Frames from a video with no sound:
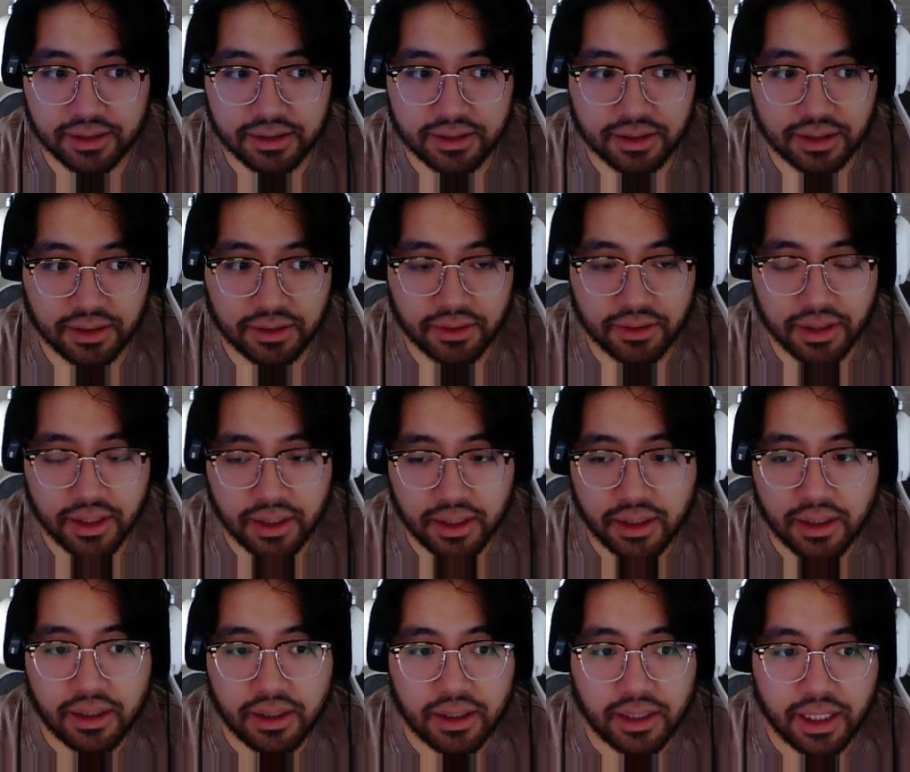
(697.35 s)
So
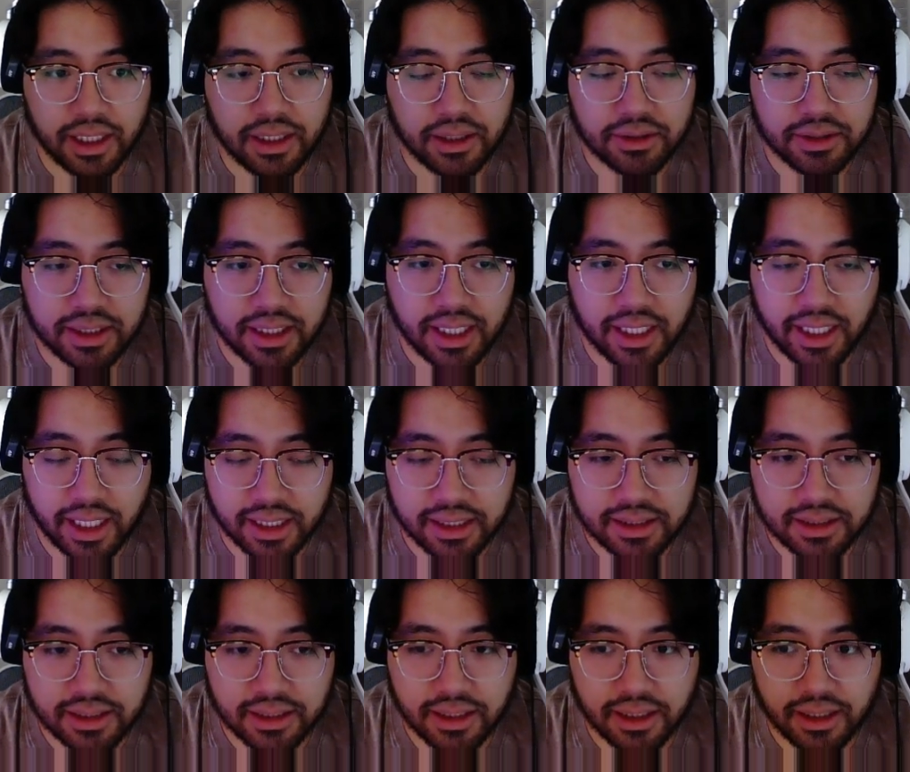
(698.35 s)
he knows that
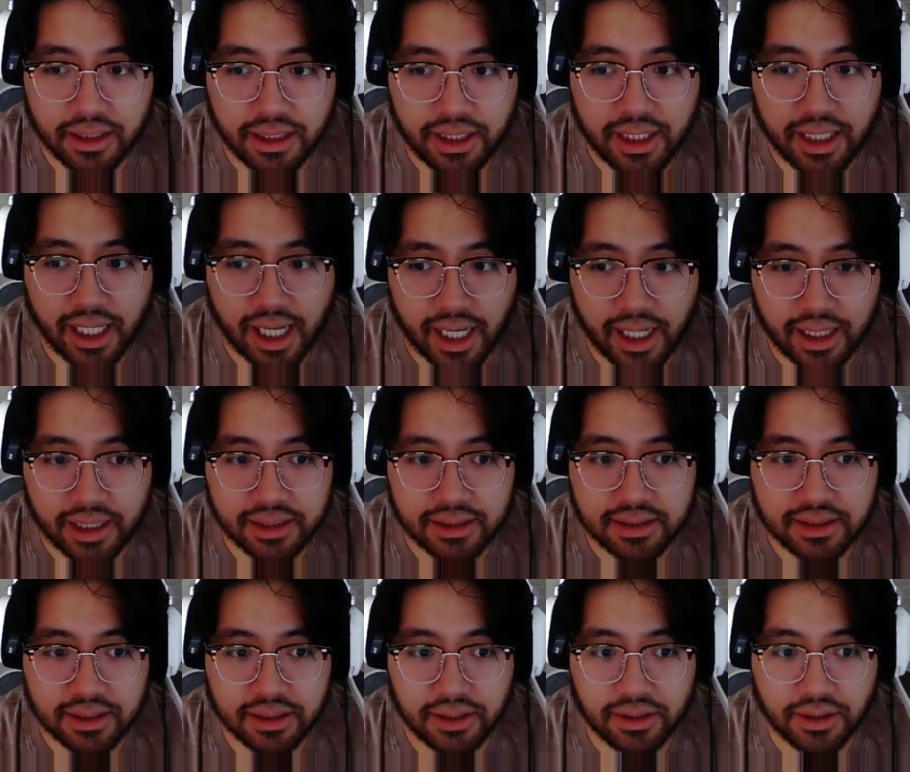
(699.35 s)
he has
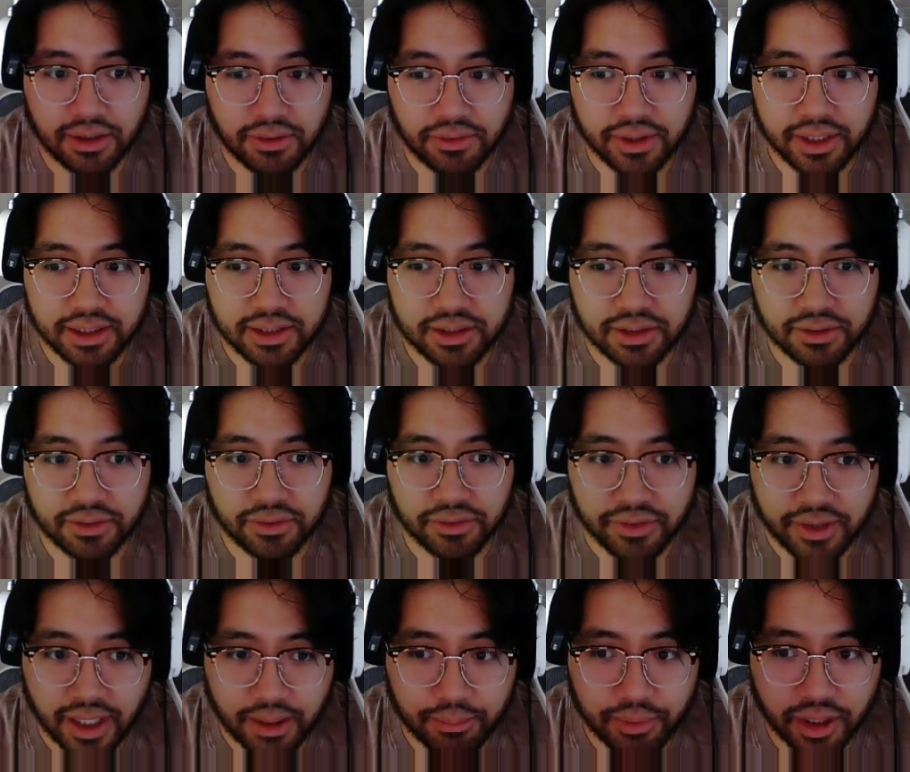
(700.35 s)
to go into
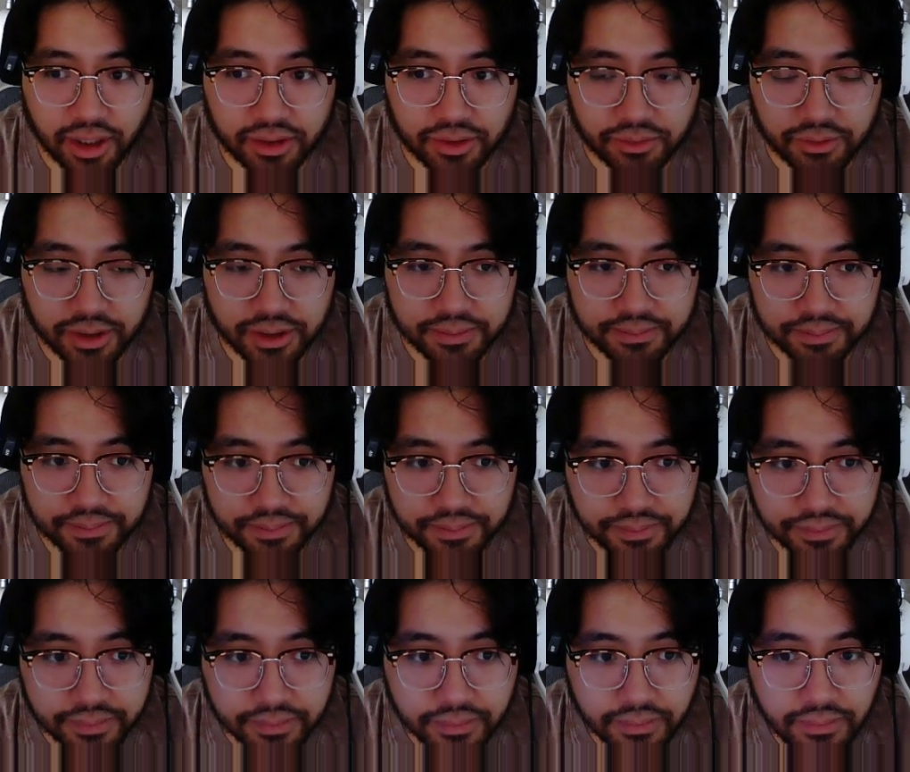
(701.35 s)
that blocker one,
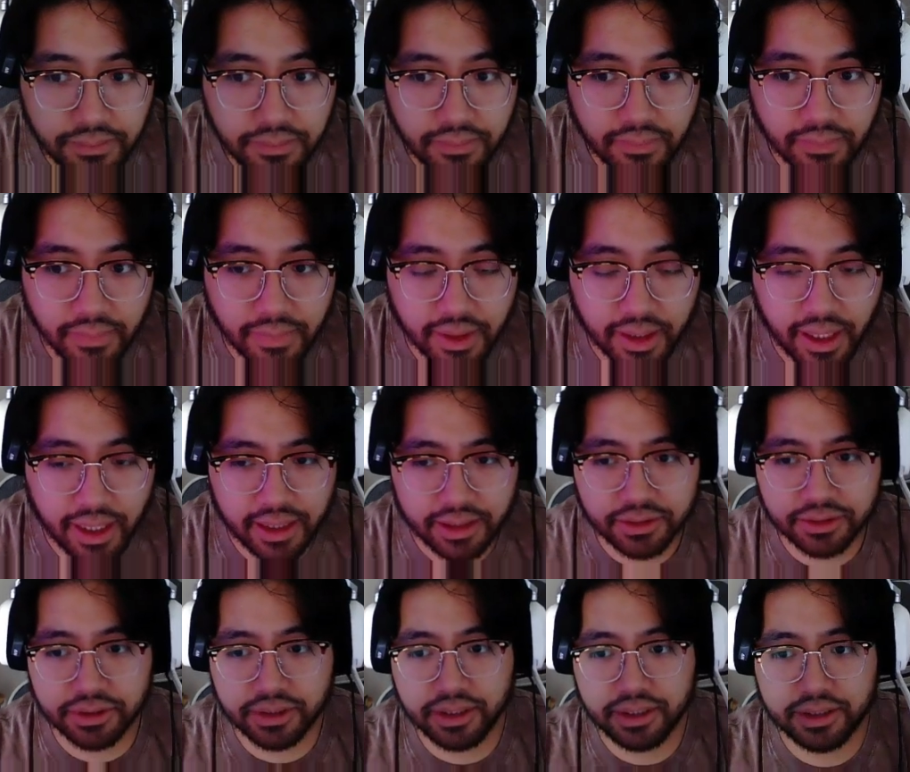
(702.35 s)

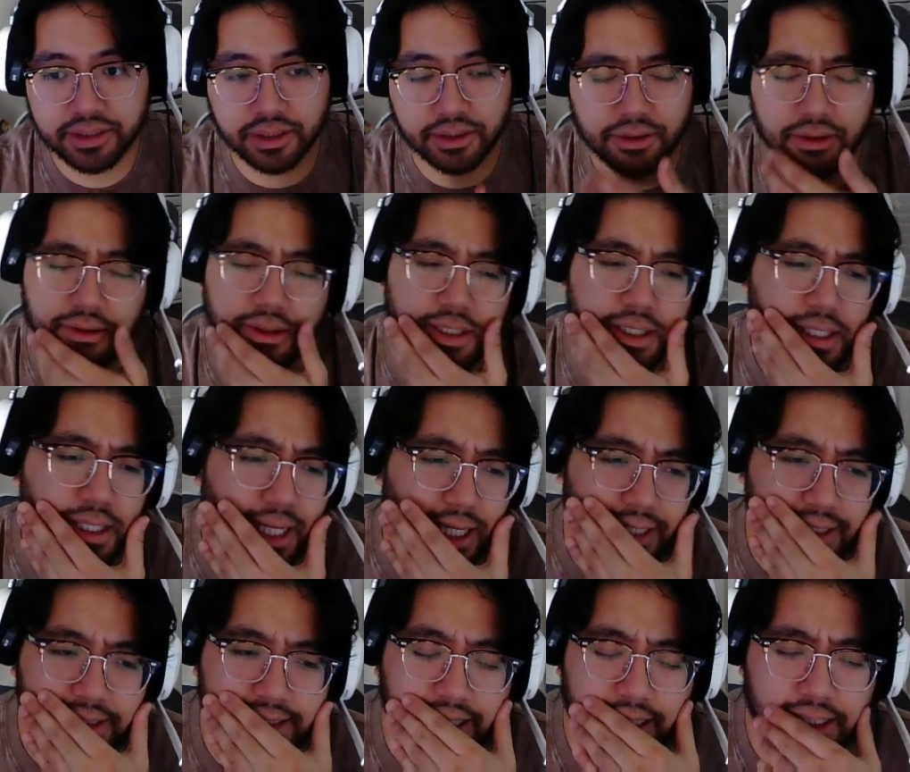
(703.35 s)
actually. So I
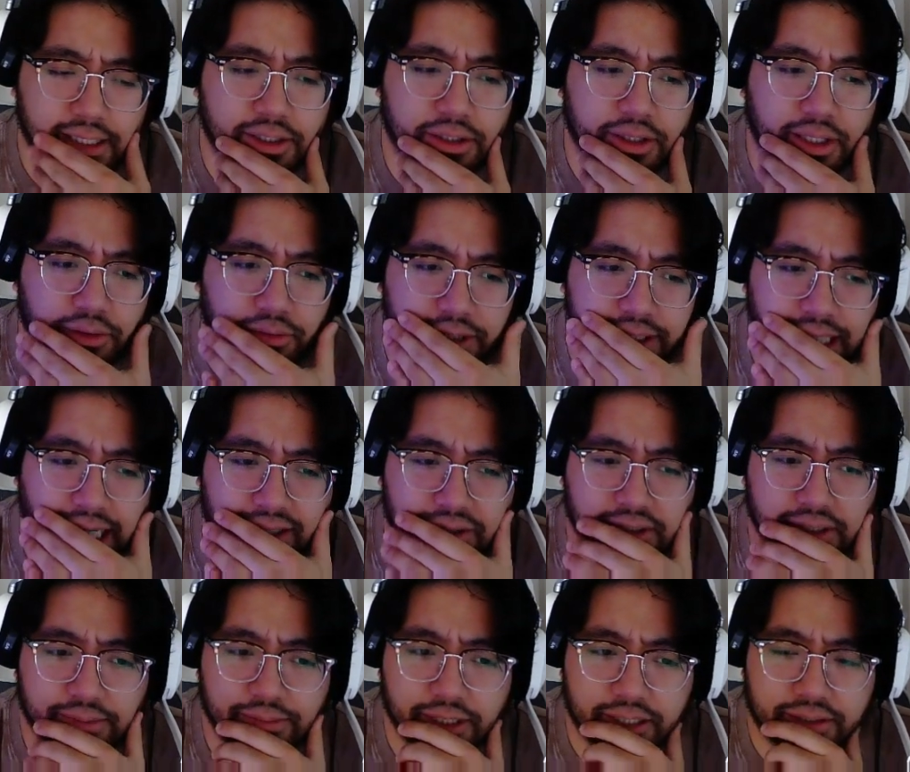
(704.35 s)
guess that, that was
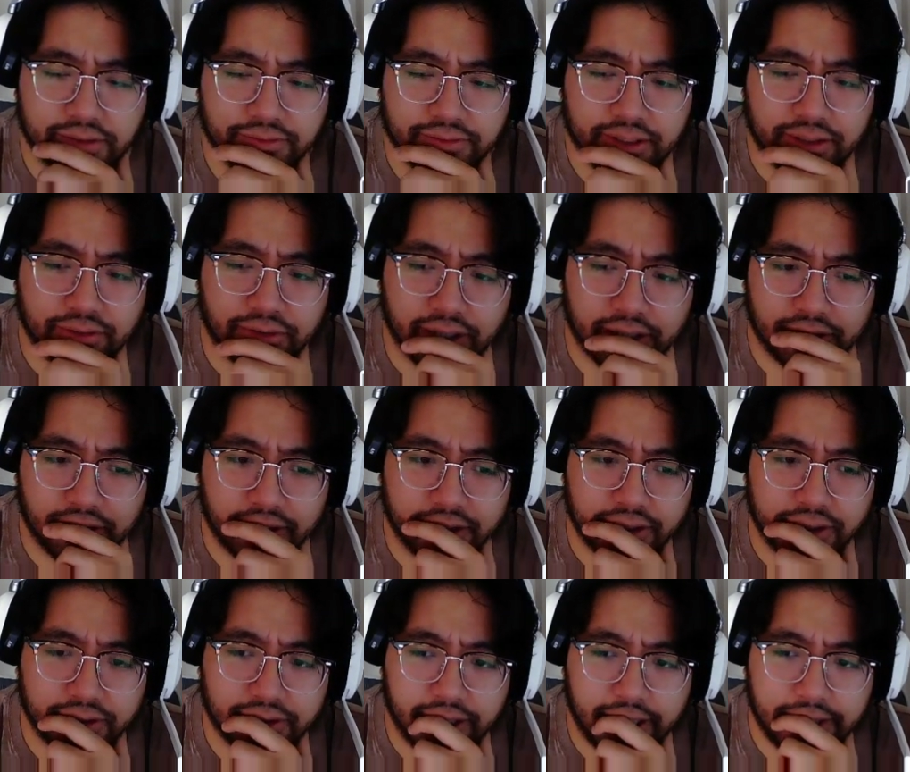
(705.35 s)
actually objectively the right call
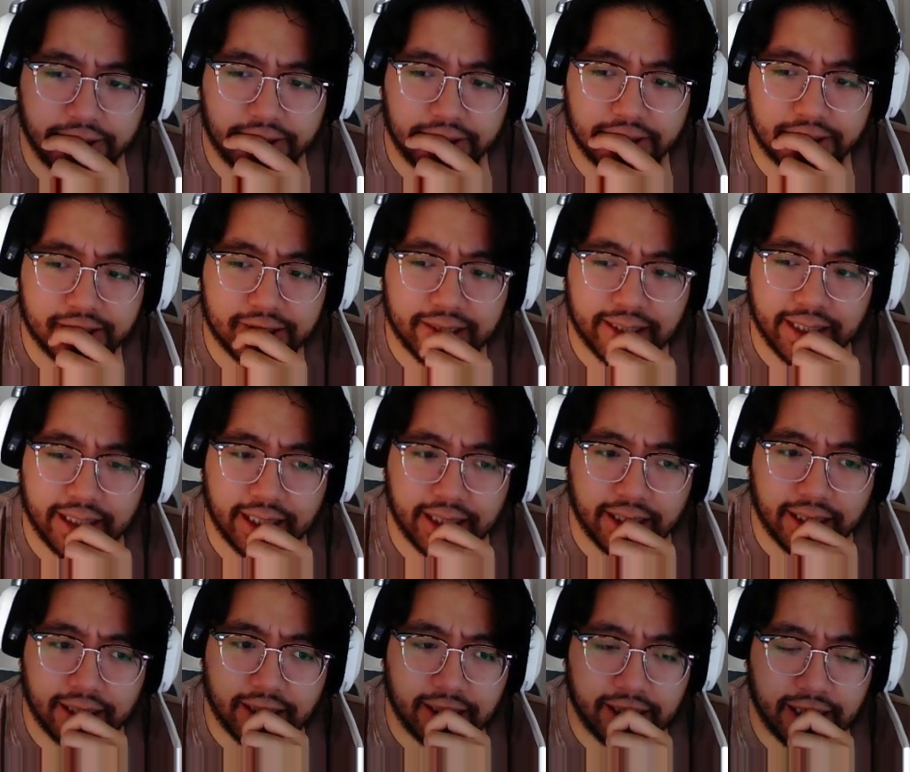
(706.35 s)
there, right? Because
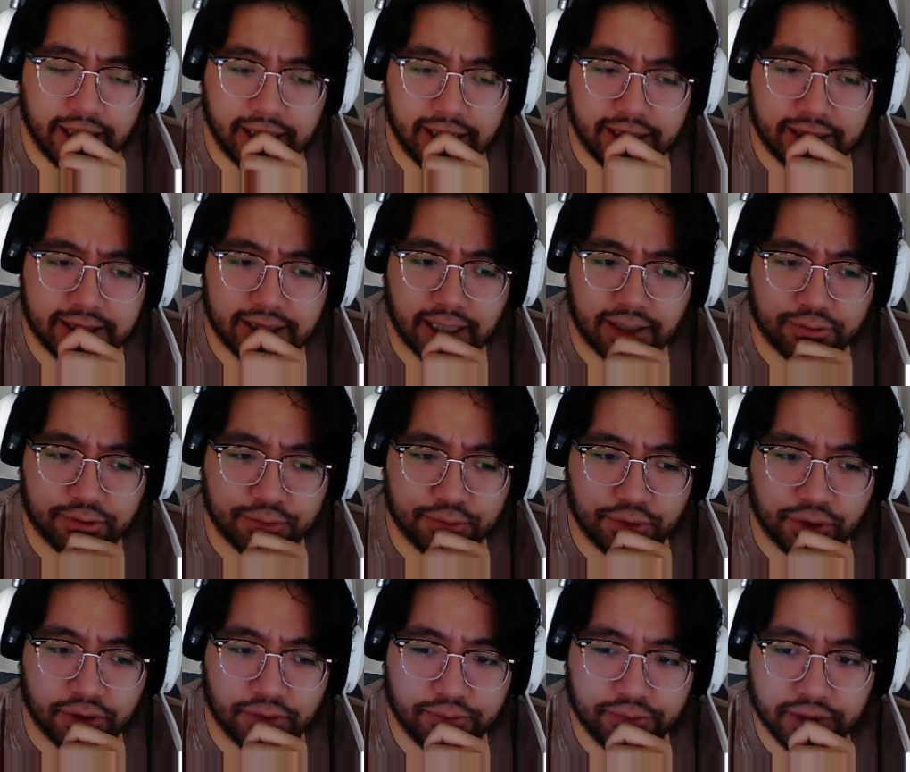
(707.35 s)
he needs to have some
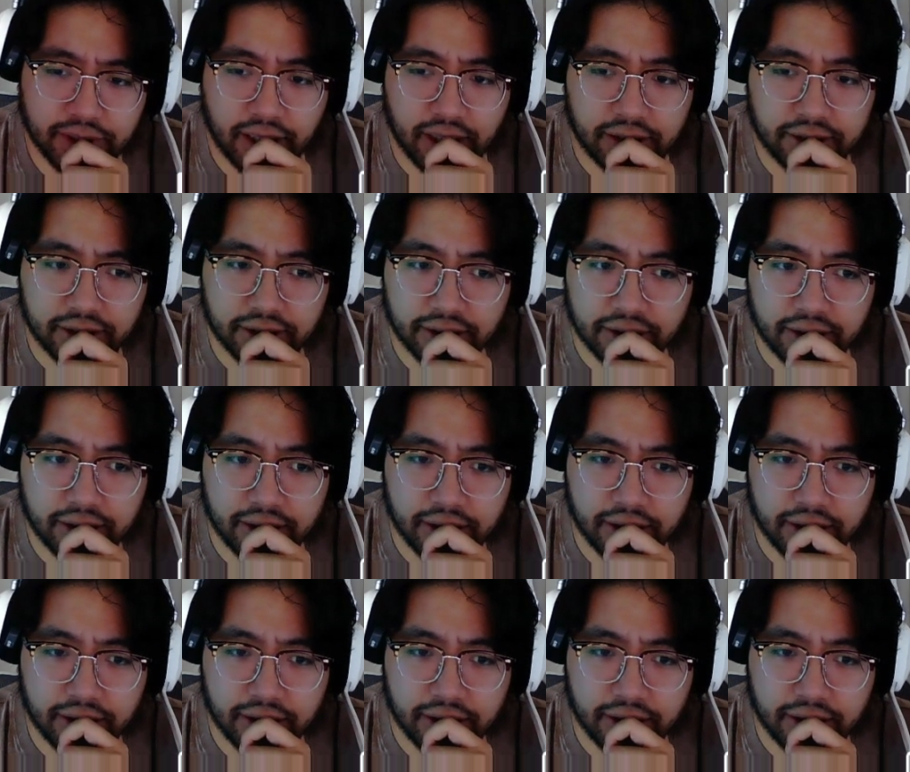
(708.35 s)
sort of blocker.